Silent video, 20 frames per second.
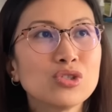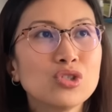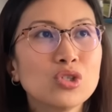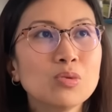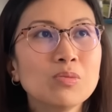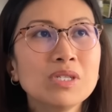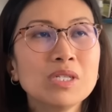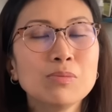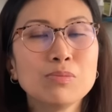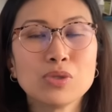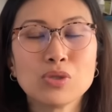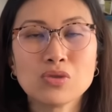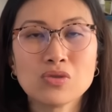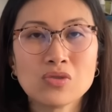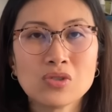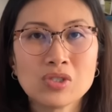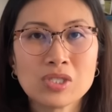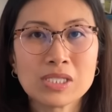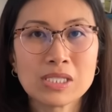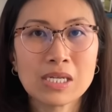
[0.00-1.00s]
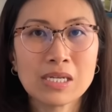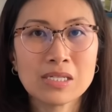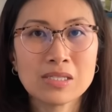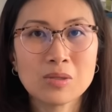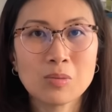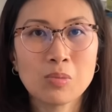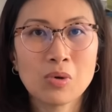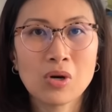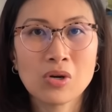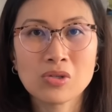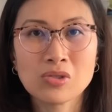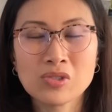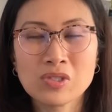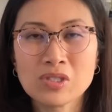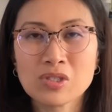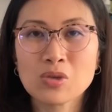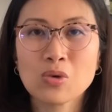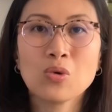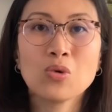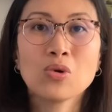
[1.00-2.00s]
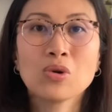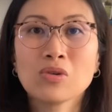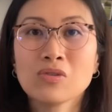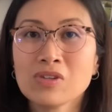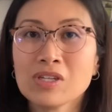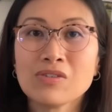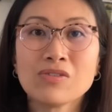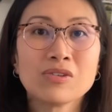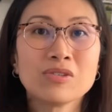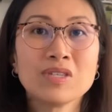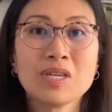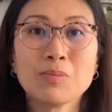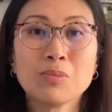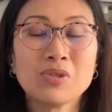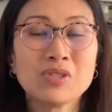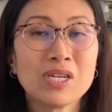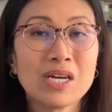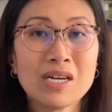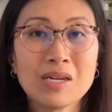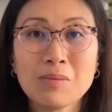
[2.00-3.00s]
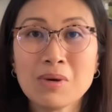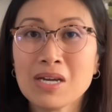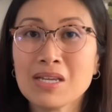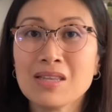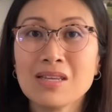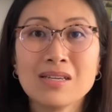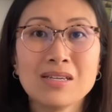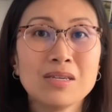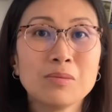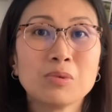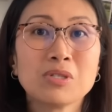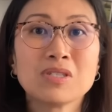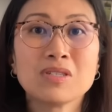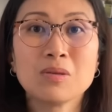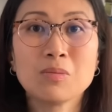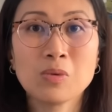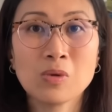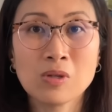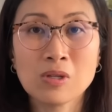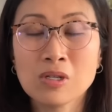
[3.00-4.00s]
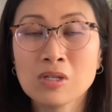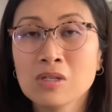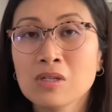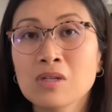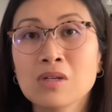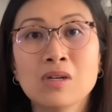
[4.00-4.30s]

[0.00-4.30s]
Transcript: so many beautiful designs of bottles in there, or like, for example, Diamine, they keep it simple.